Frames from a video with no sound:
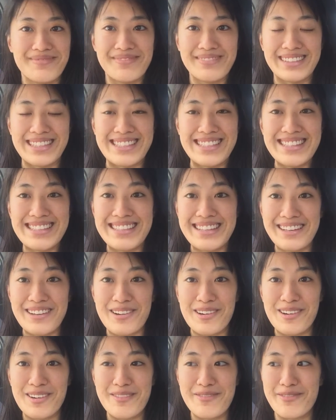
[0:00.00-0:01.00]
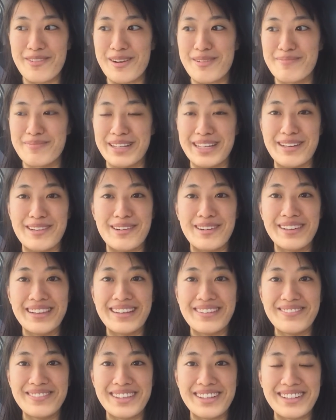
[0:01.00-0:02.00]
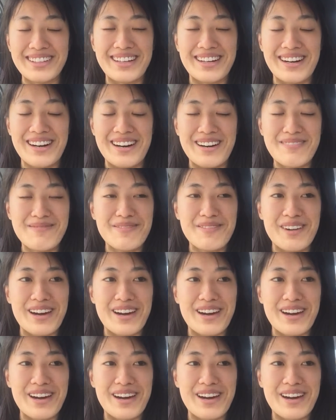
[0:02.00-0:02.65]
This is Nicole from NicoleLim.com,